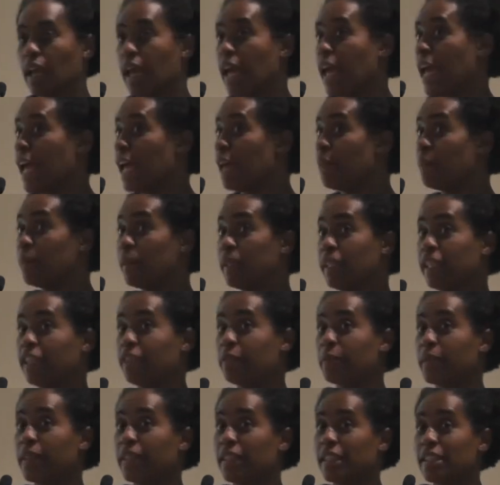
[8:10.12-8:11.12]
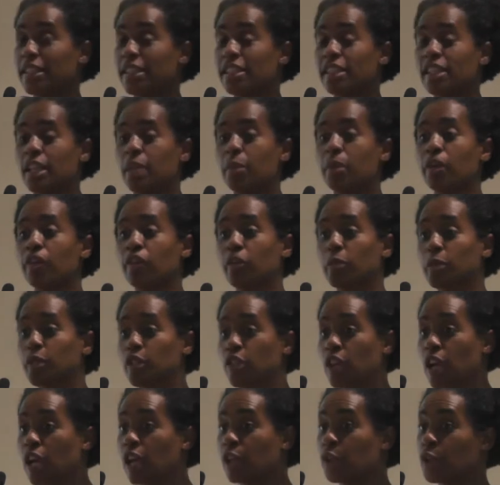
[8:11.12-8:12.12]
And believe me, this is coming from a
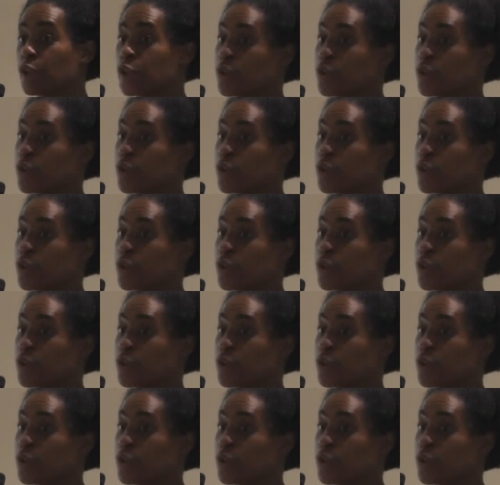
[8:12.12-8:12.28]
child whose